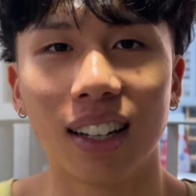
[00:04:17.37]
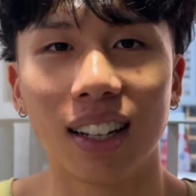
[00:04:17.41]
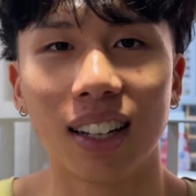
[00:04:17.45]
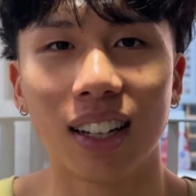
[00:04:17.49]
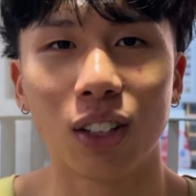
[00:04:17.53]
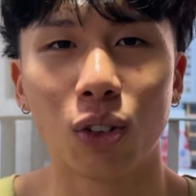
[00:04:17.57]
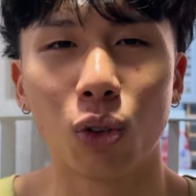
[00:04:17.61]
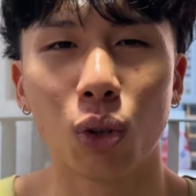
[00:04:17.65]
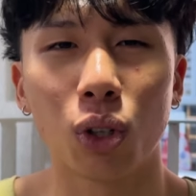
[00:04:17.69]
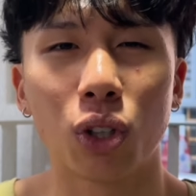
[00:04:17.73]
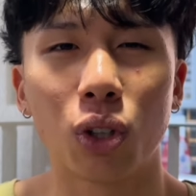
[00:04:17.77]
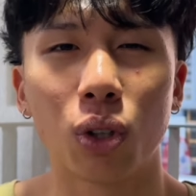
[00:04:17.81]

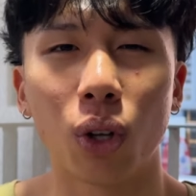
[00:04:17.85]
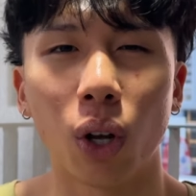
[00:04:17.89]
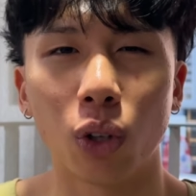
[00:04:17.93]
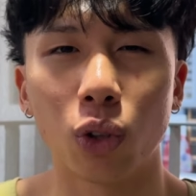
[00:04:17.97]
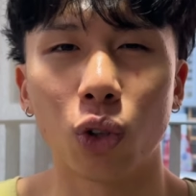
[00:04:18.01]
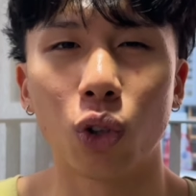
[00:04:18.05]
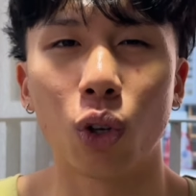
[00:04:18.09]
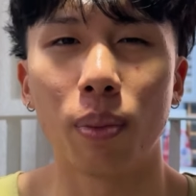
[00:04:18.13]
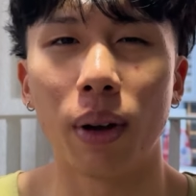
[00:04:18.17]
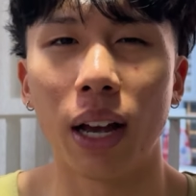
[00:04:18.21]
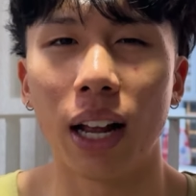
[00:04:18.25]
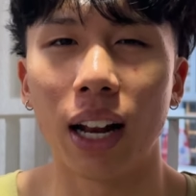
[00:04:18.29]
So it's not
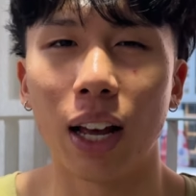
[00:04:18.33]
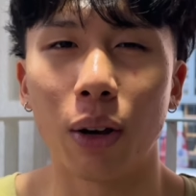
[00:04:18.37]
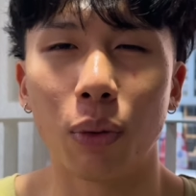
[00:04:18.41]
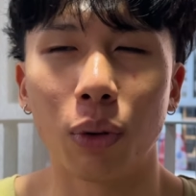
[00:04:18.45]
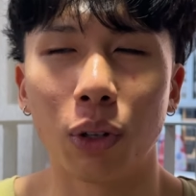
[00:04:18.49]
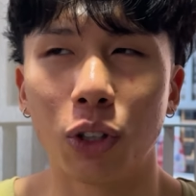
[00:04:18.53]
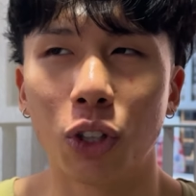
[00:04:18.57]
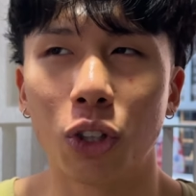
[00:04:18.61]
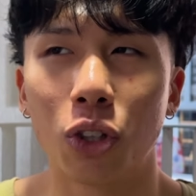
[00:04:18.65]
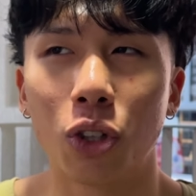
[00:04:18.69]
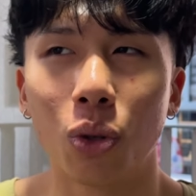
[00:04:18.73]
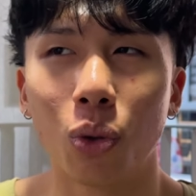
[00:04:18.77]
so bad, like we
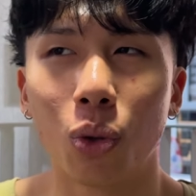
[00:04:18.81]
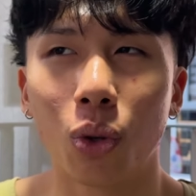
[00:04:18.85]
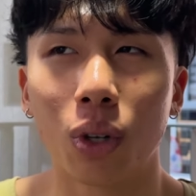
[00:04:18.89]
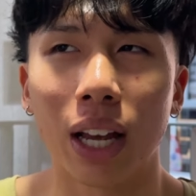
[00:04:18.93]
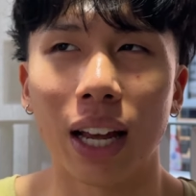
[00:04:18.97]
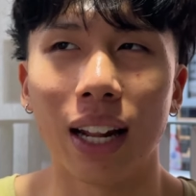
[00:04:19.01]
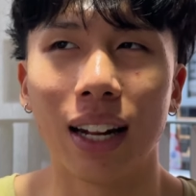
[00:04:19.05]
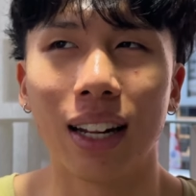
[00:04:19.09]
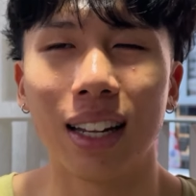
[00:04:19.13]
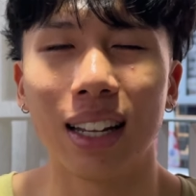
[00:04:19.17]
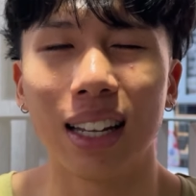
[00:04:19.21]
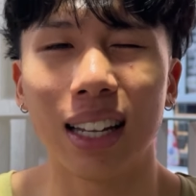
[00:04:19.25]
still
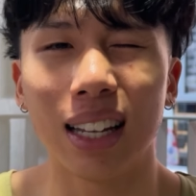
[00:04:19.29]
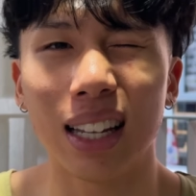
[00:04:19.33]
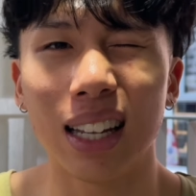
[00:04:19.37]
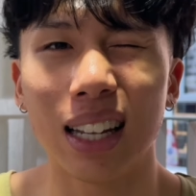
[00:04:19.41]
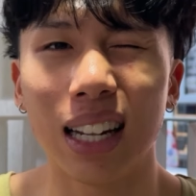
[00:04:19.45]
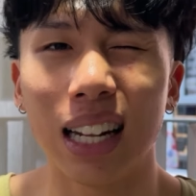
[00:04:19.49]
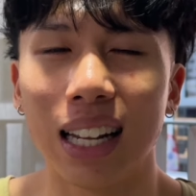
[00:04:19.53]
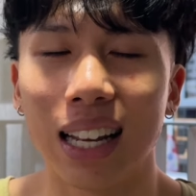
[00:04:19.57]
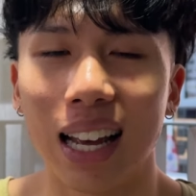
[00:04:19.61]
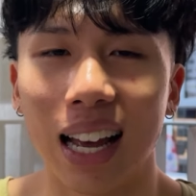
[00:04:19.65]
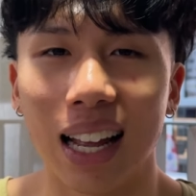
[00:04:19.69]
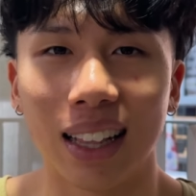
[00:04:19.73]
can eat
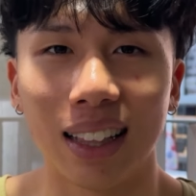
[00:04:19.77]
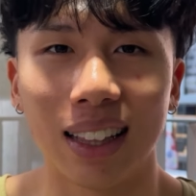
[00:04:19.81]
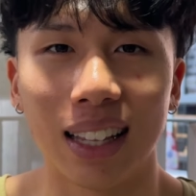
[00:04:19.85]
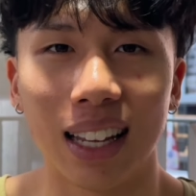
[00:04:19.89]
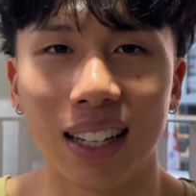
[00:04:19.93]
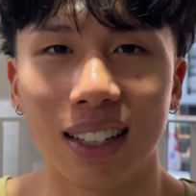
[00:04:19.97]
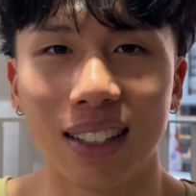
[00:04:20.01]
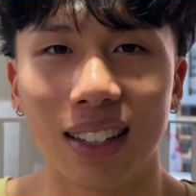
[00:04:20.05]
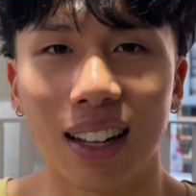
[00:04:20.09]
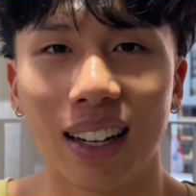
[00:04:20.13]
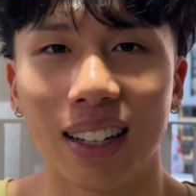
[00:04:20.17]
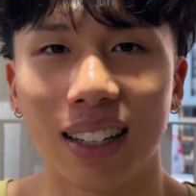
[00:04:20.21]
it and
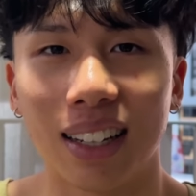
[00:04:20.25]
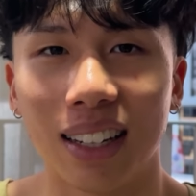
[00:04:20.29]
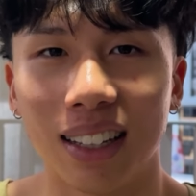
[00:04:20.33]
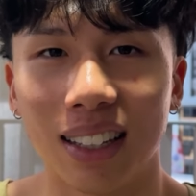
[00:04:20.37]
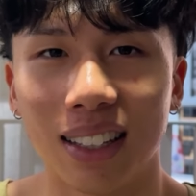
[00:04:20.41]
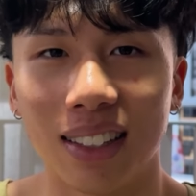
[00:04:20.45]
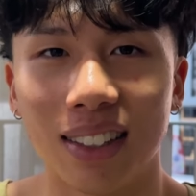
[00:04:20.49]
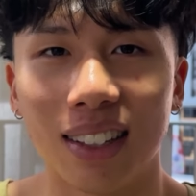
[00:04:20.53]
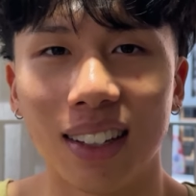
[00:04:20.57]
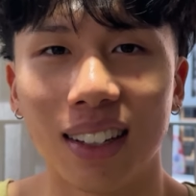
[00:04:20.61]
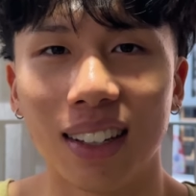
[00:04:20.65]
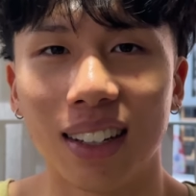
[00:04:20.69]
taste like the
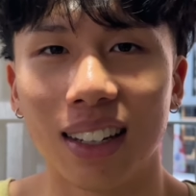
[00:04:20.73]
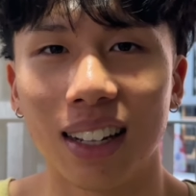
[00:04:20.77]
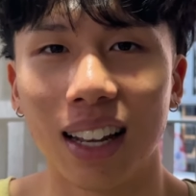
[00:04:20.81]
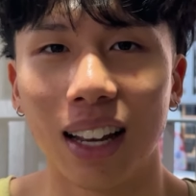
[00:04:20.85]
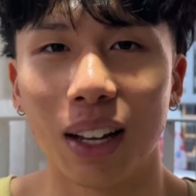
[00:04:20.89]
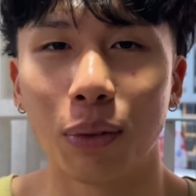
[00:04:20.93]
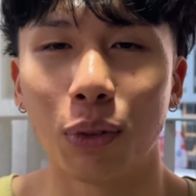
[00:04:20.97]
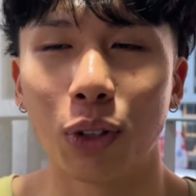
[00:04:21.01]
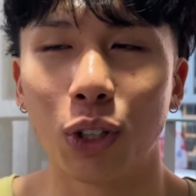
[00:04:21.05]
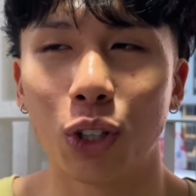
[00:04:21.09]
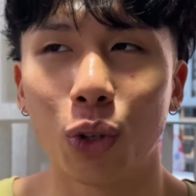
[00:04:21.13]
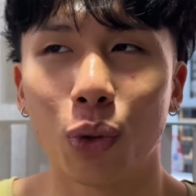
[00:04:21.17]
dessert,
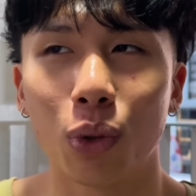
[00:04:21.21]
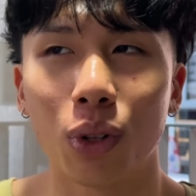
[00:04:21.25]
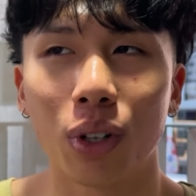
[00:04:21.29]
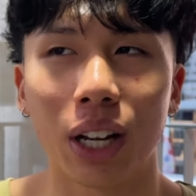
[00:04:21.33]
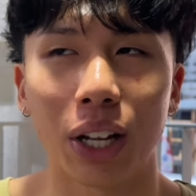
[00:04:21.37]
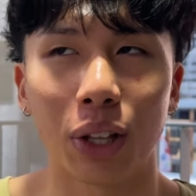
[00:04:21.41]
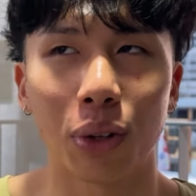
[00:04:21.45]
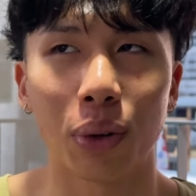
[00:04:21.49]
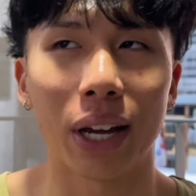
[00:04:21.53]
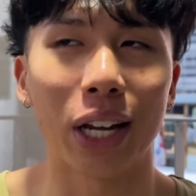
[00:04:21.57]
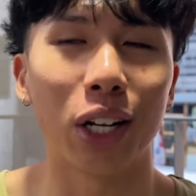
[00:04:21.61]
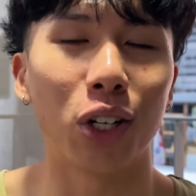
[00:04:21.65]
and we still will
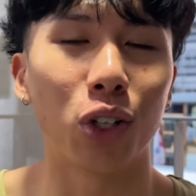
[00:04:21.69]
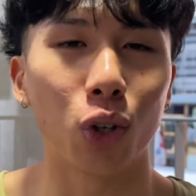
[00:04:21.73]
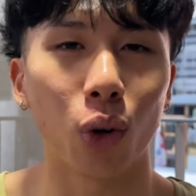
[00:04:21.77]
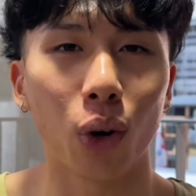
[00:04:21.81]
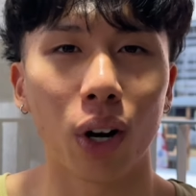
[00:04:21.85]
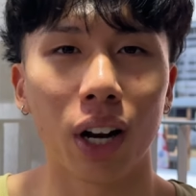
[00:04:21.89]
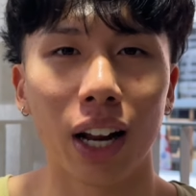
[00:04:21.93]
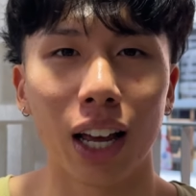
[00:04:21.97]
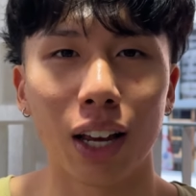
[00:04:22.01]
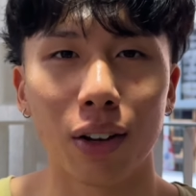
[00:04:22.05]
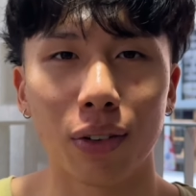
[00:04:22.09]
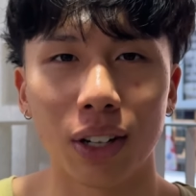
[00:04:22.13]
get to enjoy
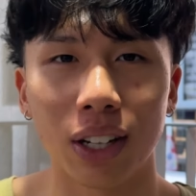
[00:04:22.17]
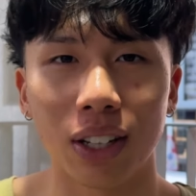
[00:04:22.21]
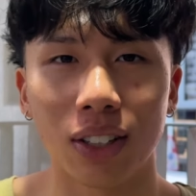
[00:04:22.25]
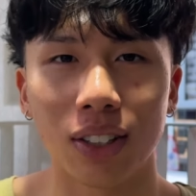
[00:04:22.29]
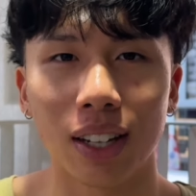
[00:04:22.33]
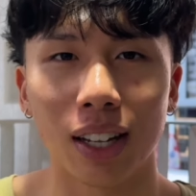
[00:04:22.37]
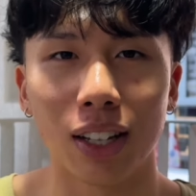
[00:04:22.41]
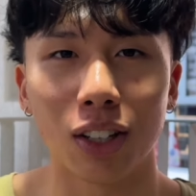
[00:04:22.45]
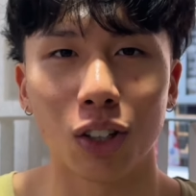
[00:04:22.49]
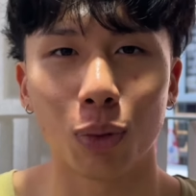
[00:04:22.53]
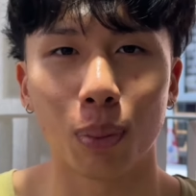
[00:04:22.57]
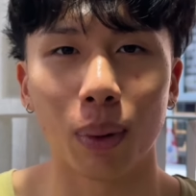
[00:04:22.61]
life in a
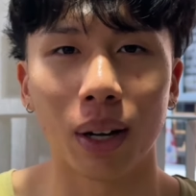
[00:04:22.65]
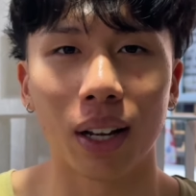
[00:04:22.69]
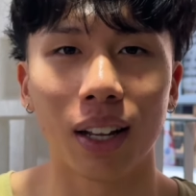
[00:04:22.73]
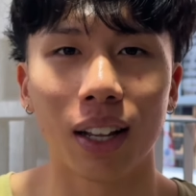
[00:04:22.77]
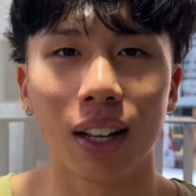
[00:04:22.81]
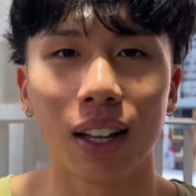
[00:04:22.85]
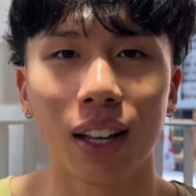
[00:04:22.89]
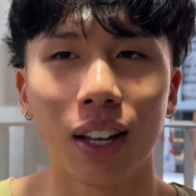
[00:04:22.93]
sense, but